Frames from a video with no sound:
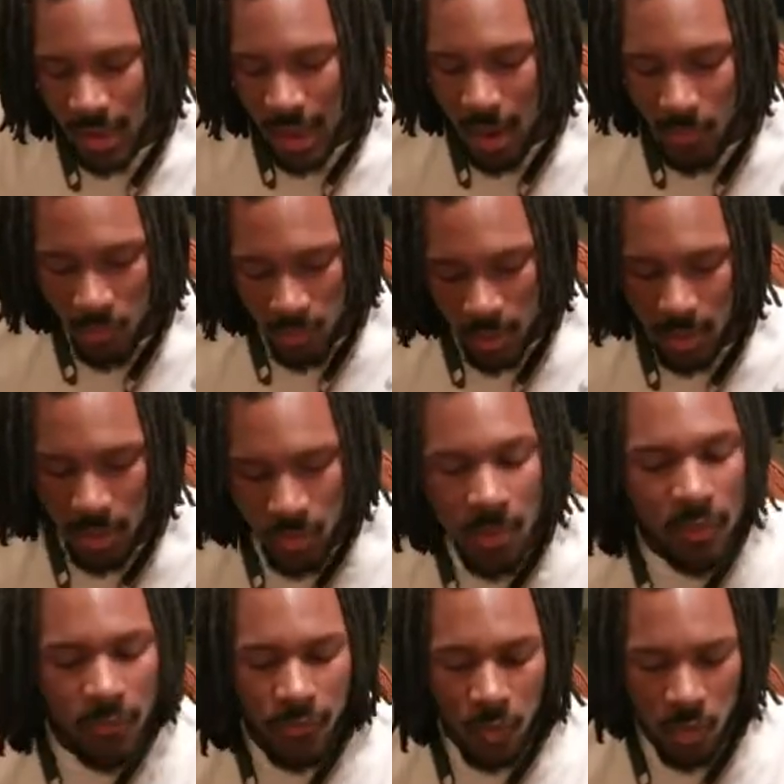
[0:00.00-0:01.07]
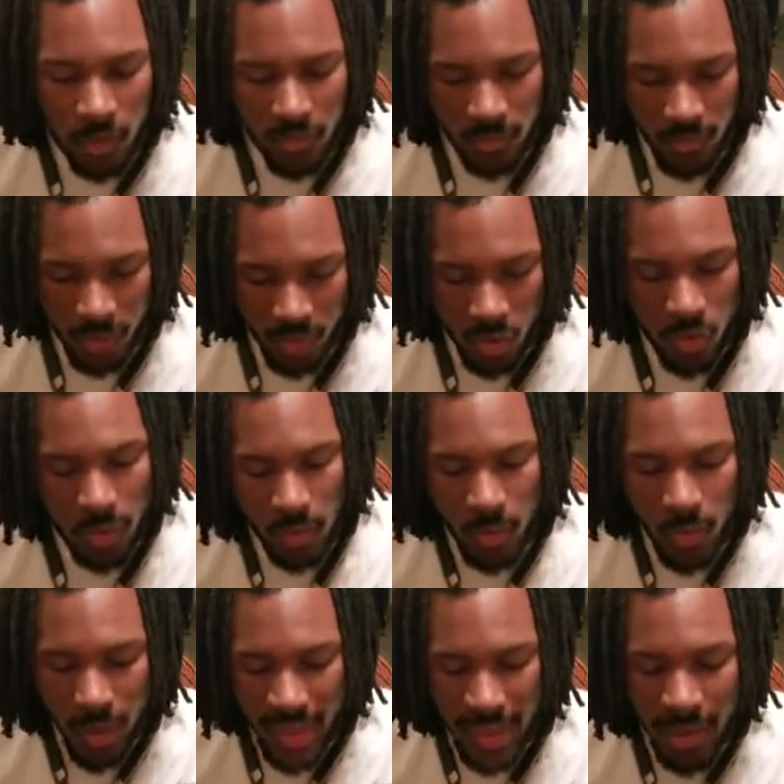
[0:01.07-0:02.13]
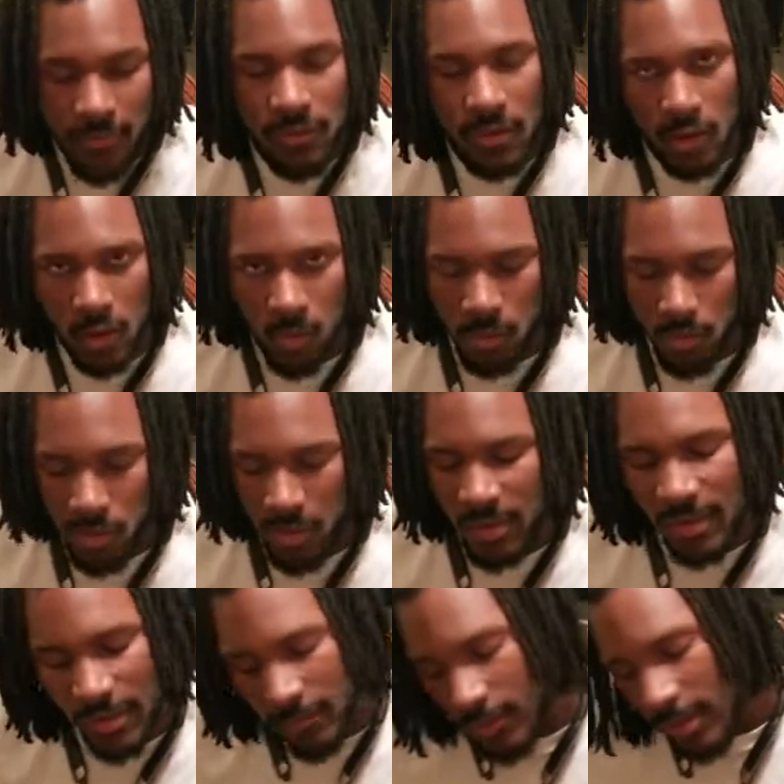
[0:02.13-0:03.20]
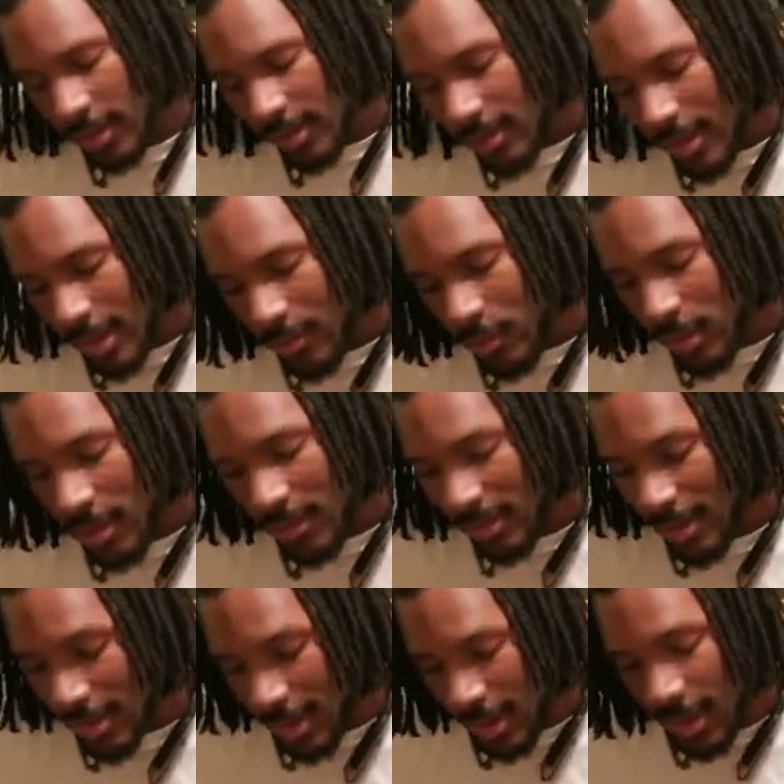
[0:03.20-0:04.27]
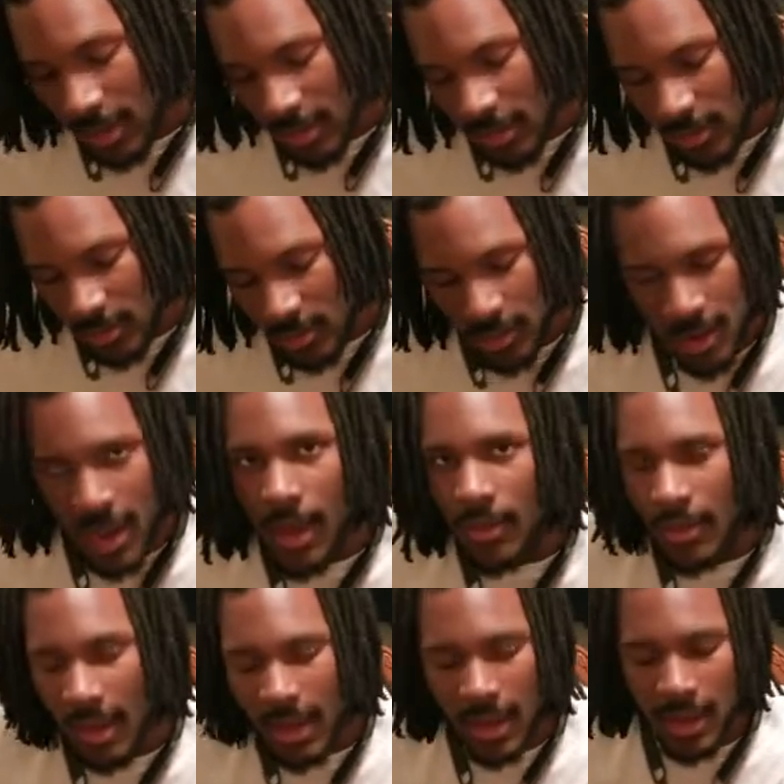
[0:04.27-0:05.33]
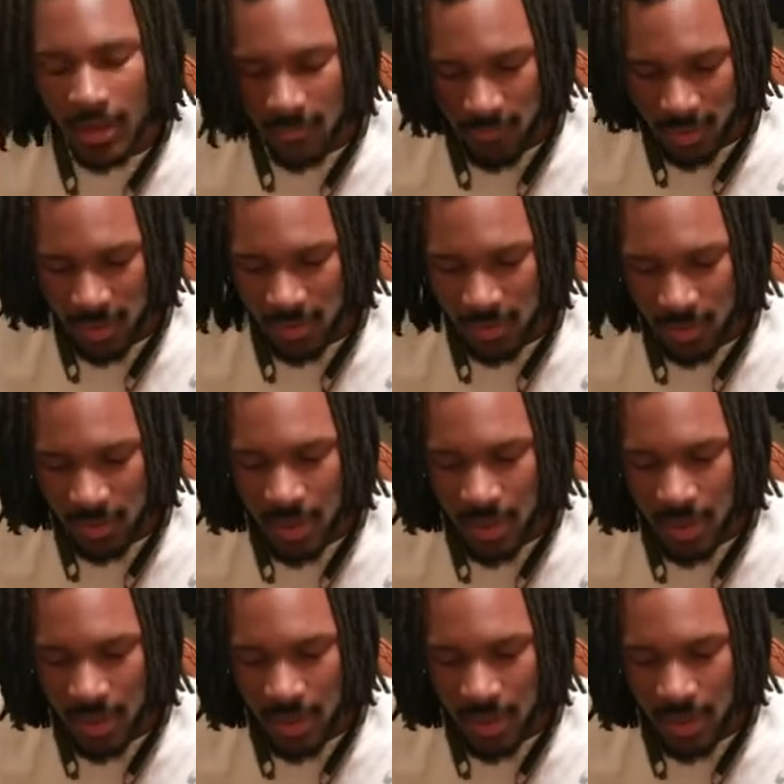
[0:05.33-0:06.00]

I'm really, really focused on the critical half to go aggressive in this deck because I needed to deny the hand advantage.